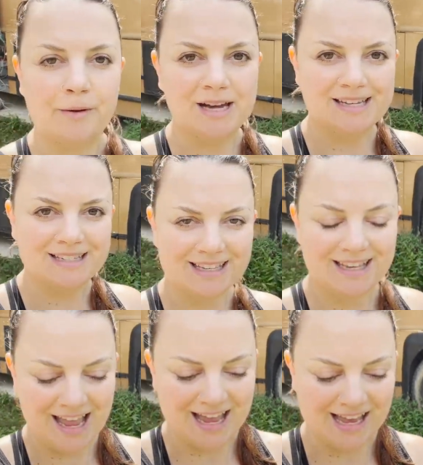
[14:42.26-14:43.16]
The
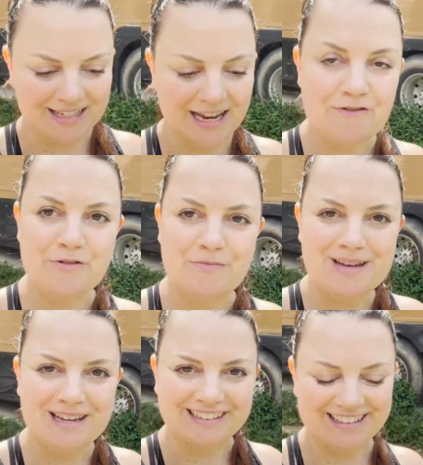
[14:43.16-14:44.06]
bus has never
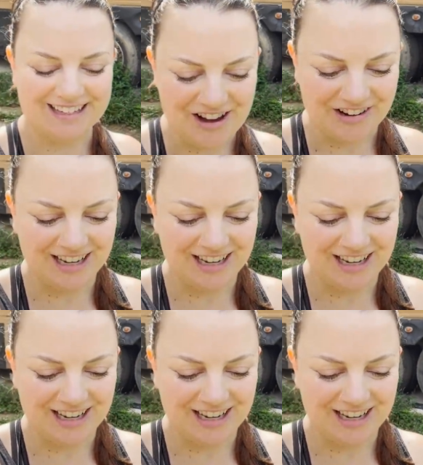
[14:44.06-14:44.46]
been so